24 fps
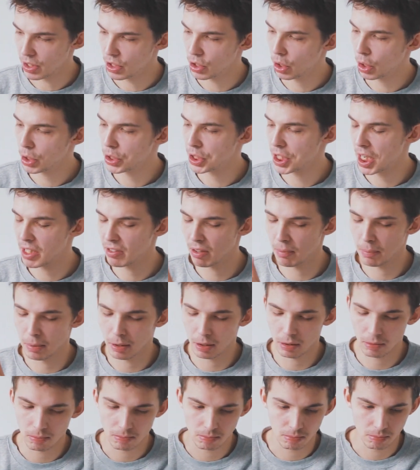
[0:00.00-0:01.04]
not
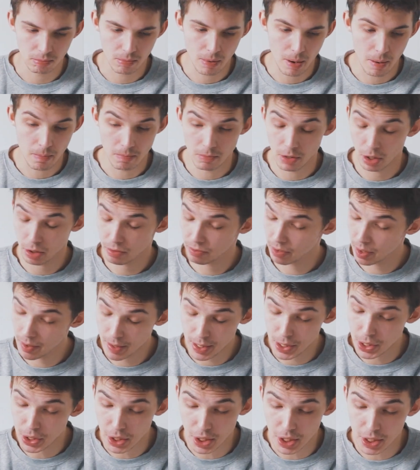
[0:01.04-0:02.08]
terrible, not very
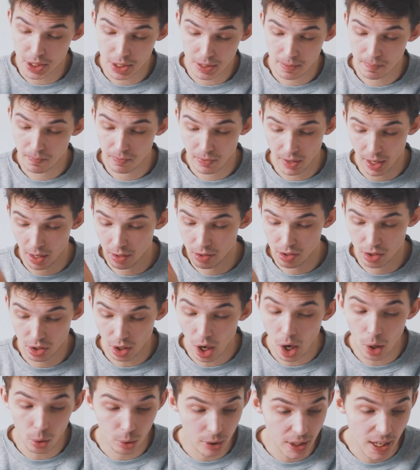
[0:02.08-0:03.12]
good. It's
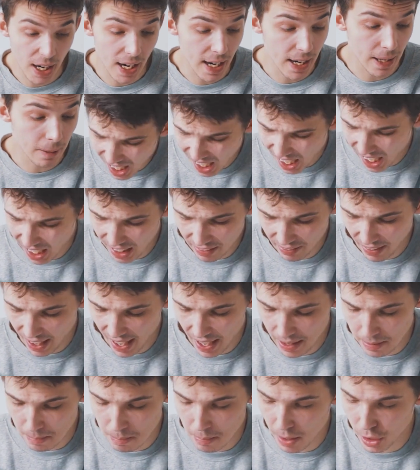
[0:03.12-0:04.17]
okay. I've
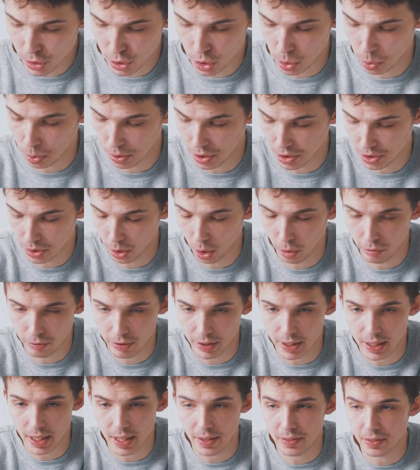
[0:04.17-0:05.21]
had much worse
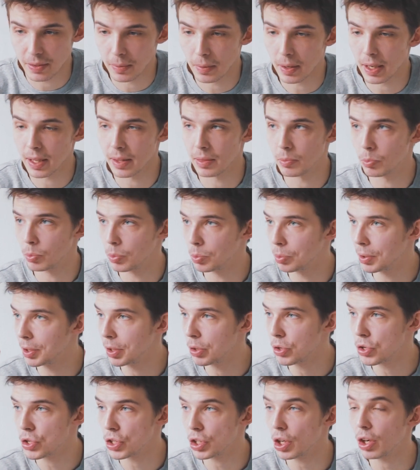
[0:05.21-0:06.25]
coffee when
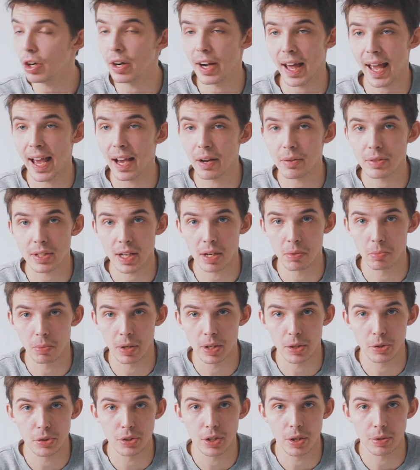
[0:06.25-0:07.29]
you start out and
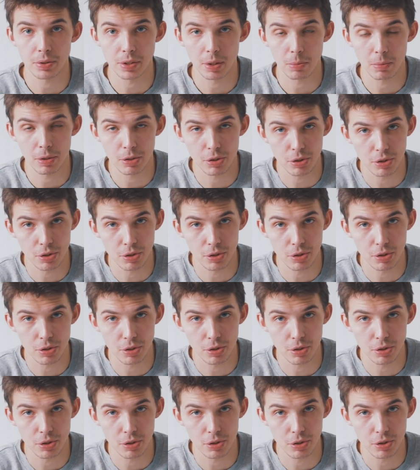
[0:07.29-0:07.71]
when you don't know what